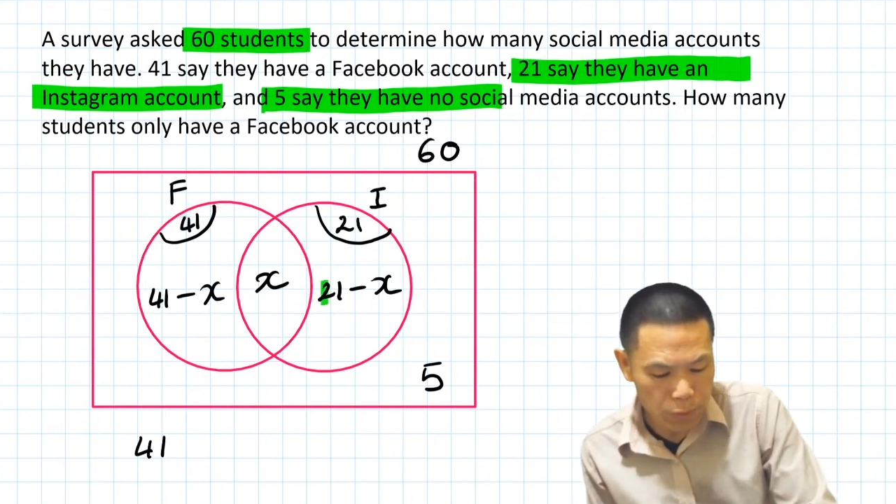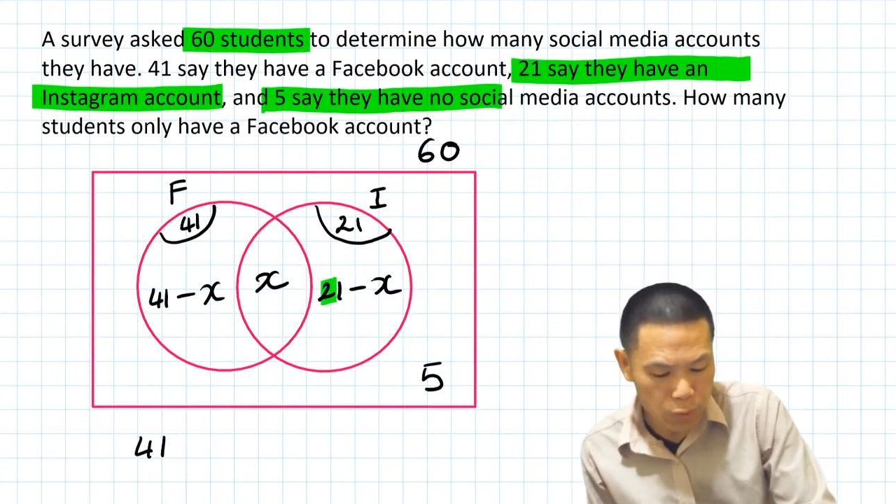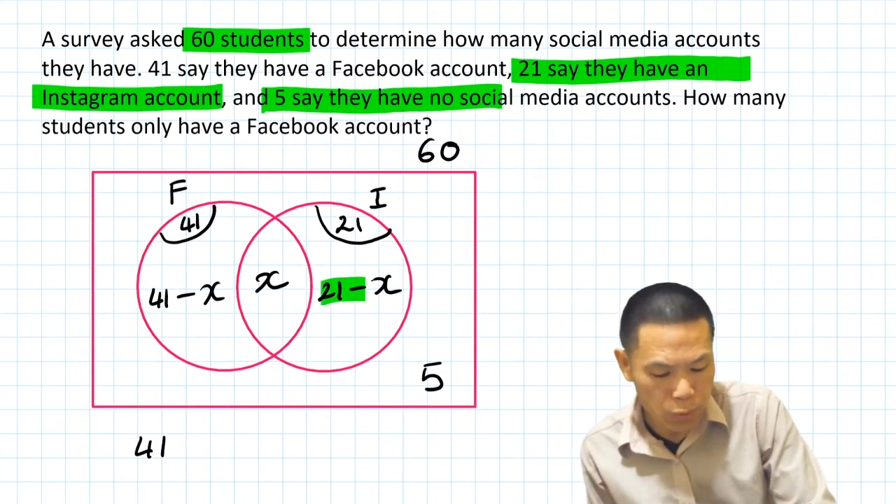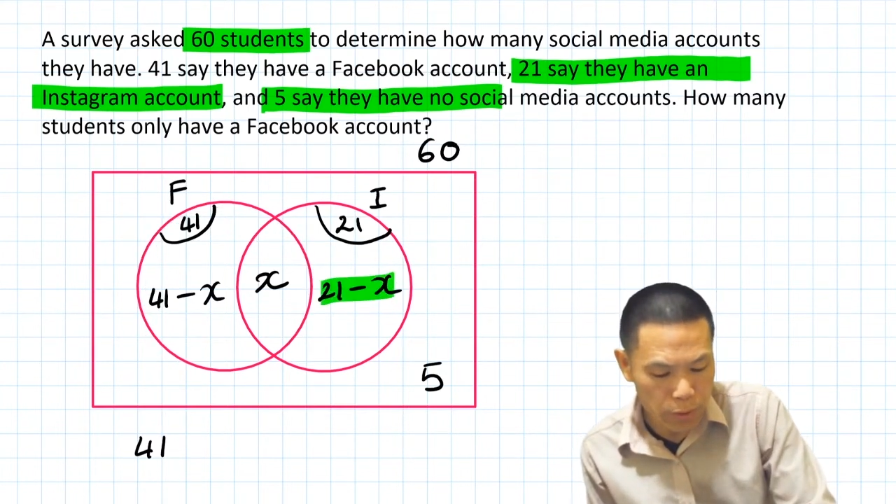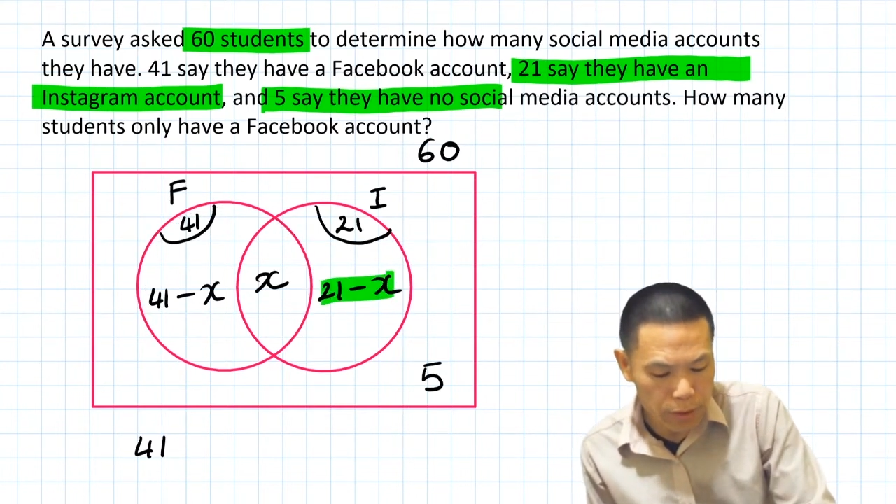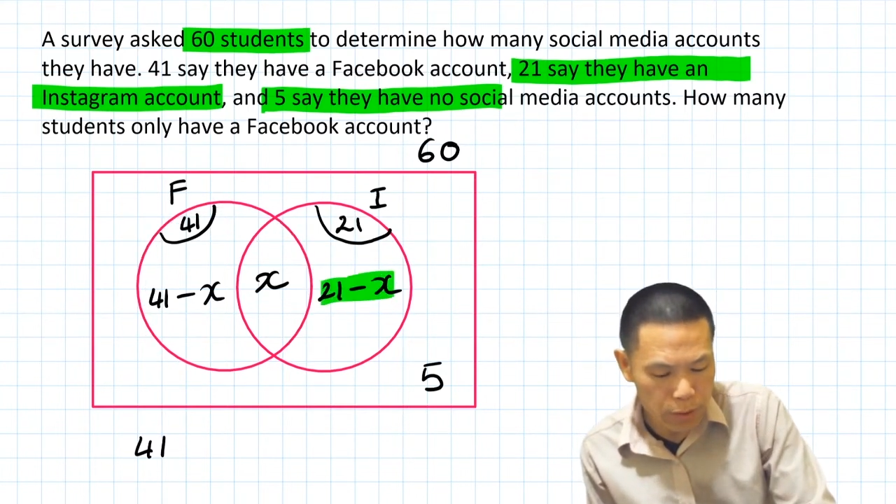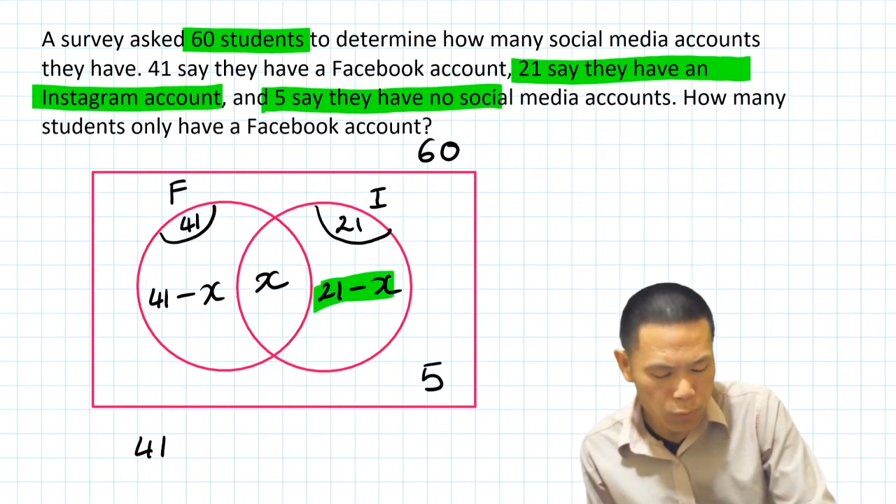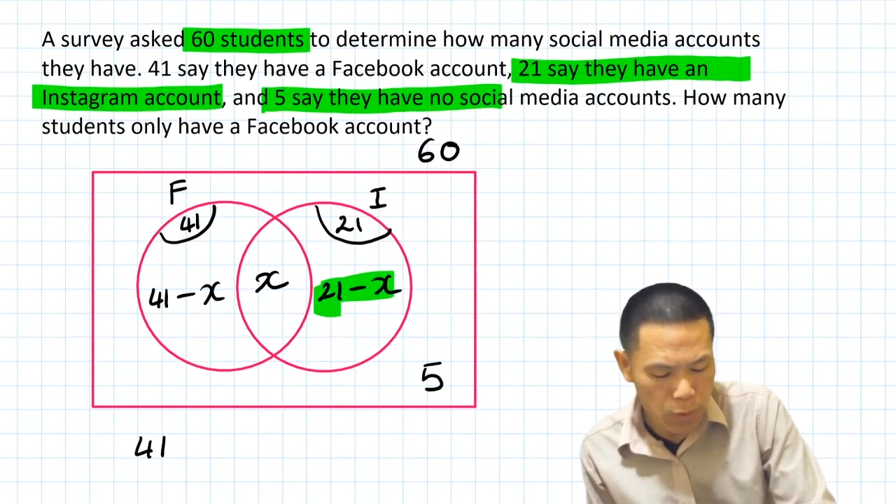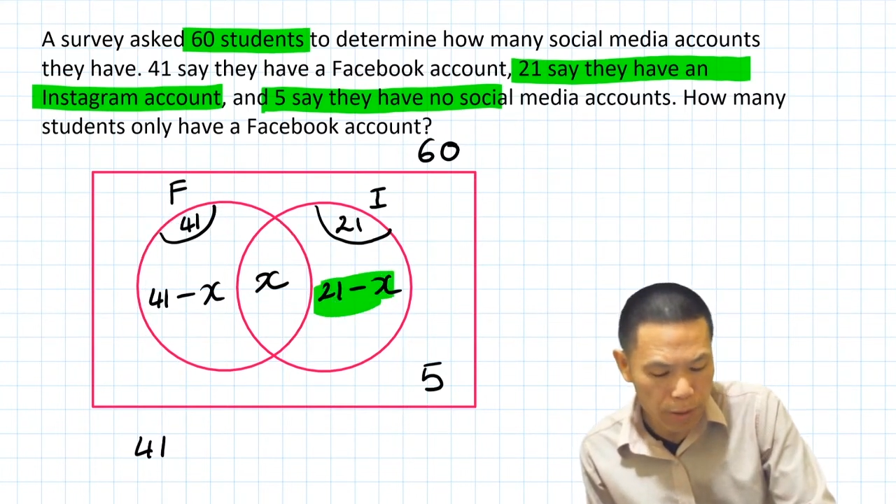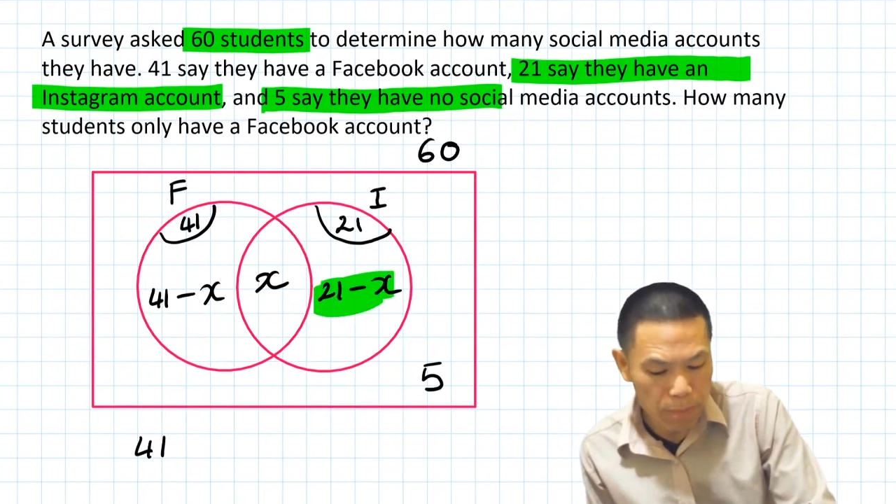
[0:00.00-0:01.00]

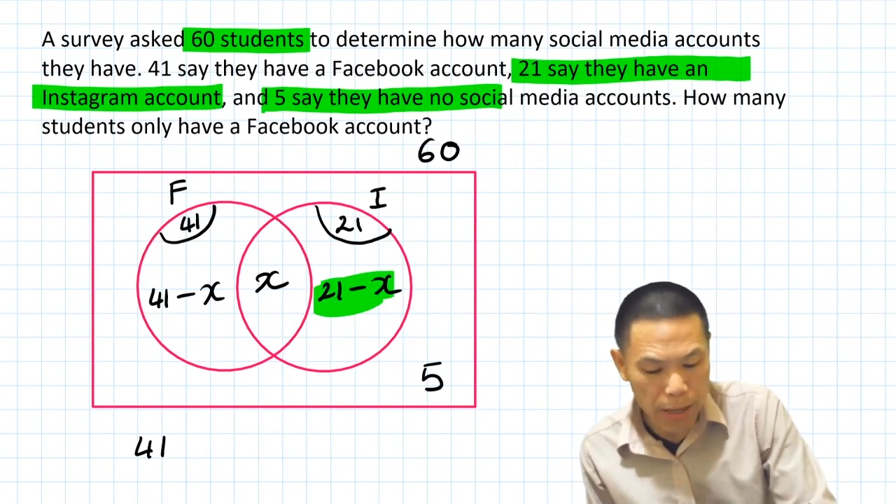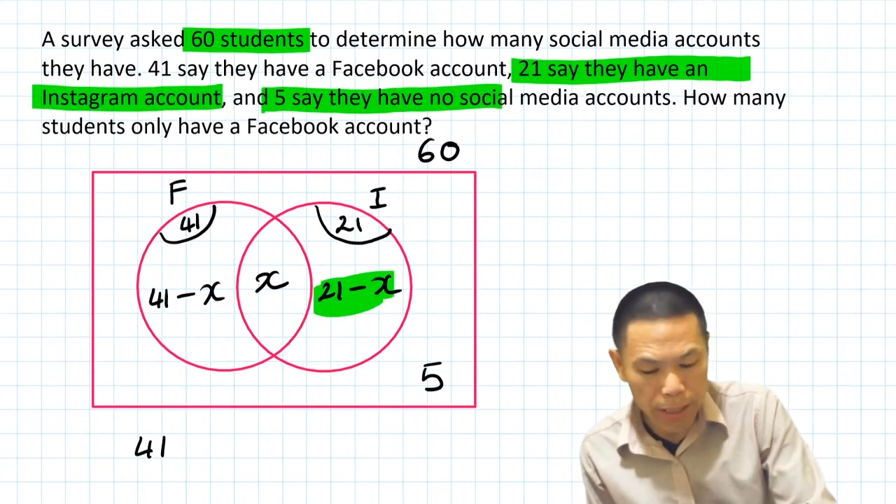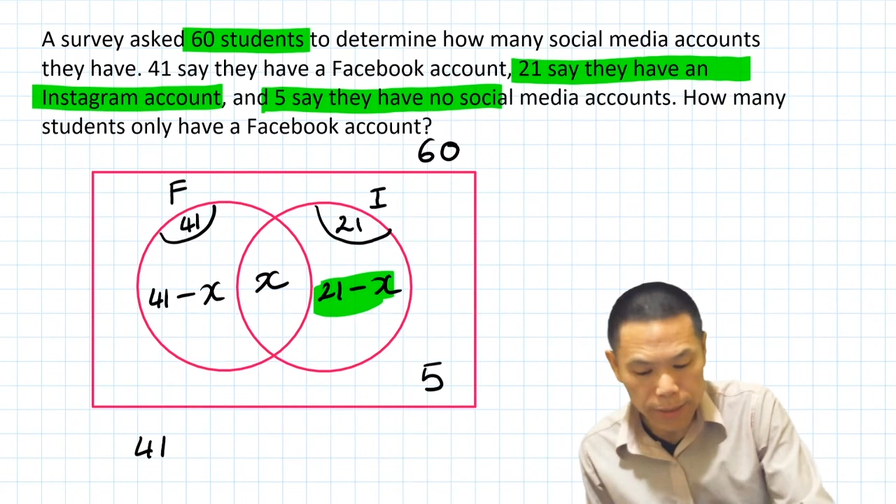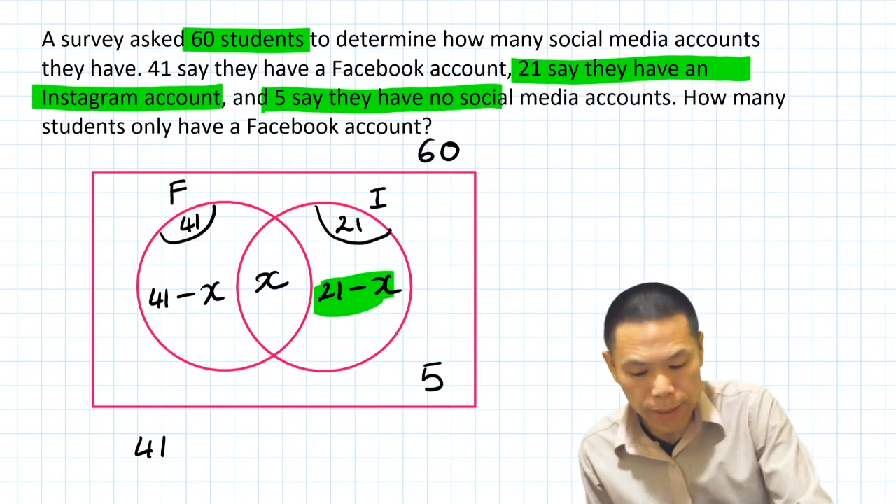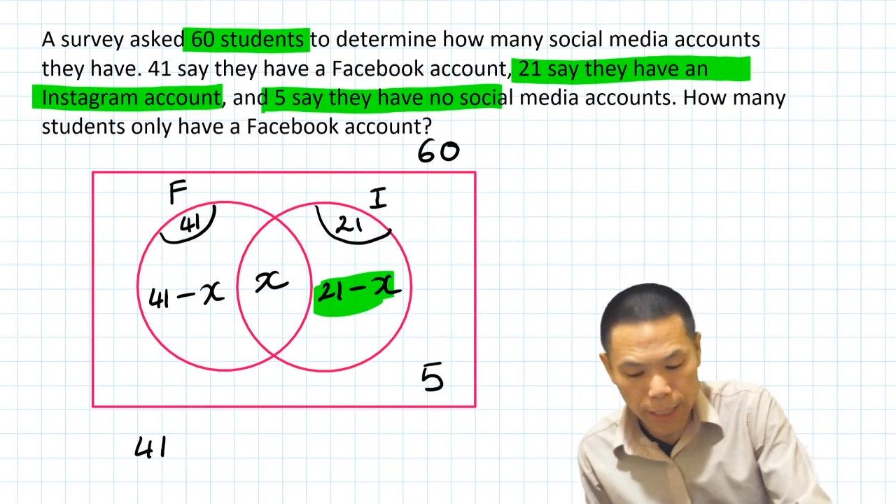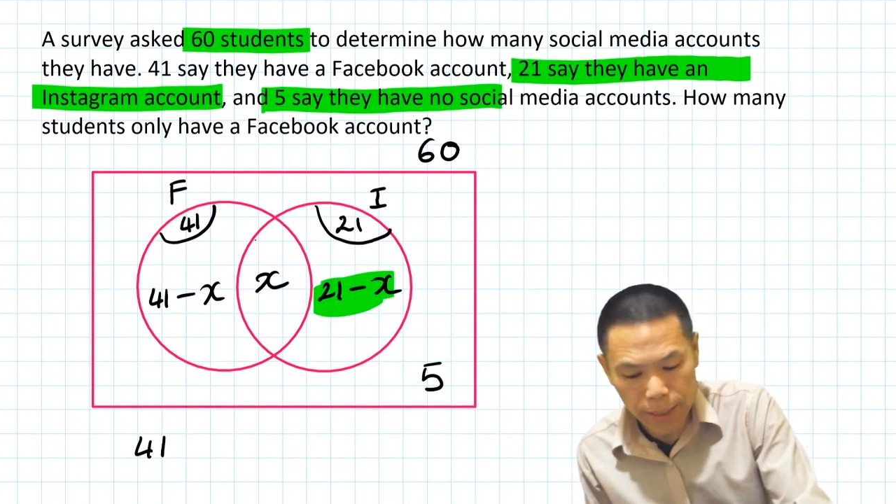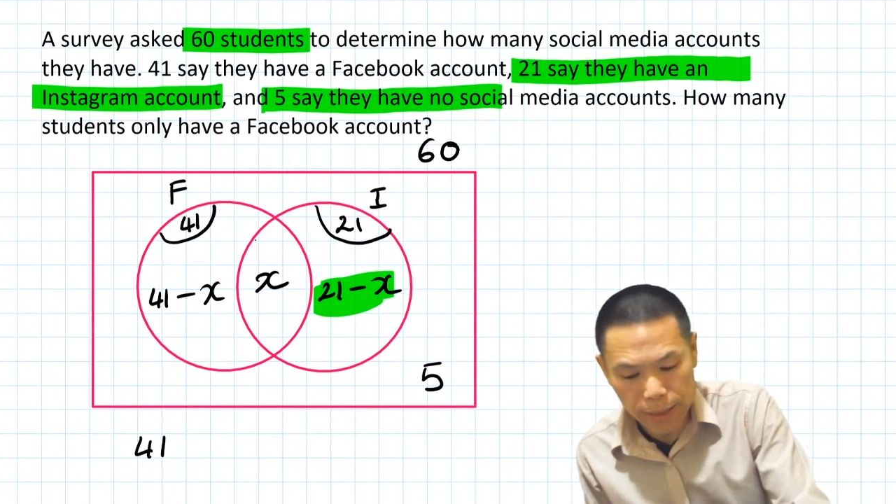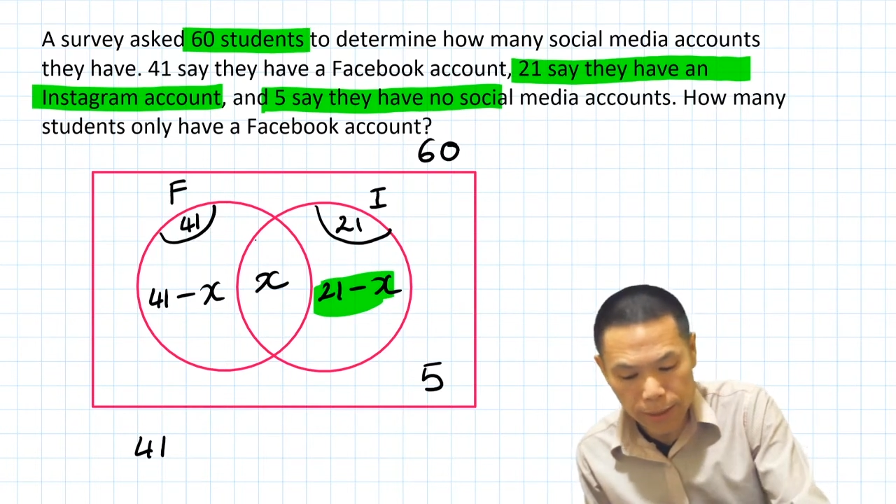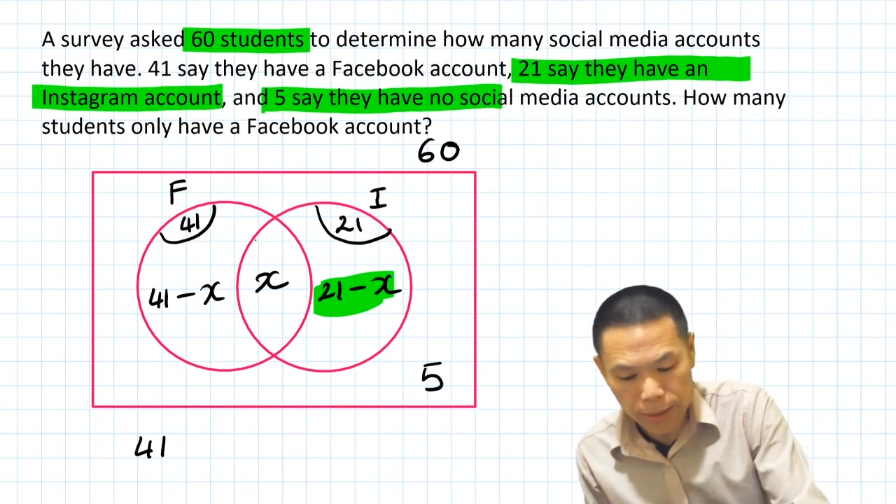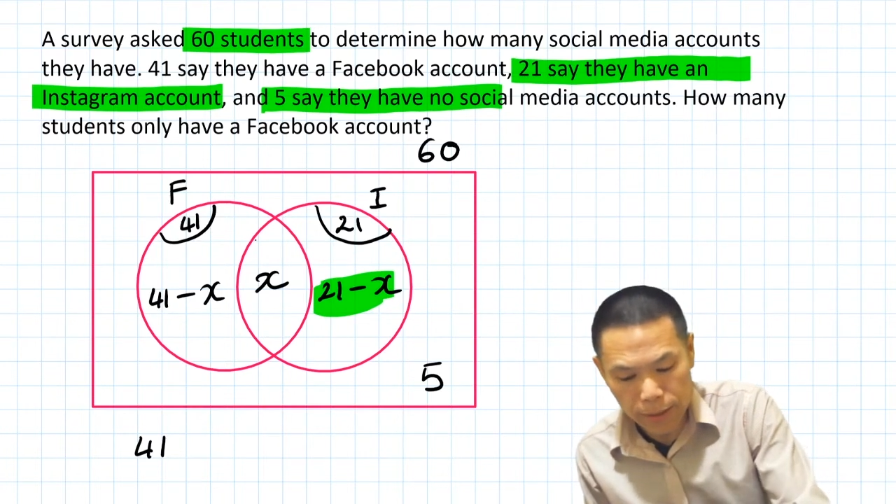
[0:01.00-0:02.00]
21 minus X.